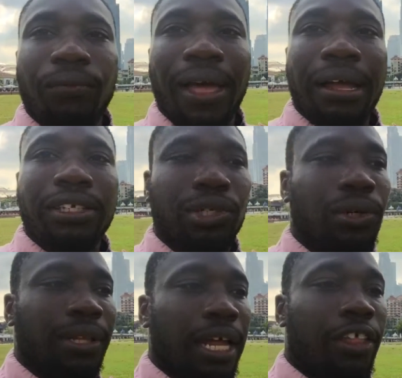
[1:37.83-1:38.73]
Not
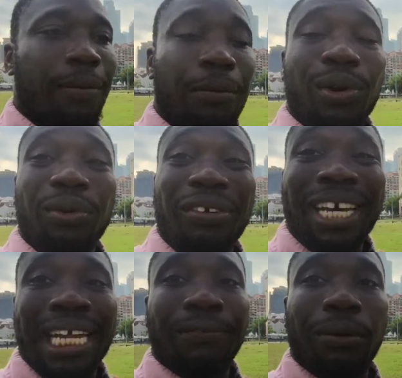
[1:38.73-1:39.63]
sure that other people
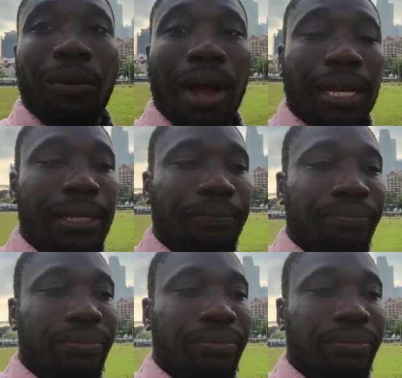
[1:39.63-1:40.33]
would even want.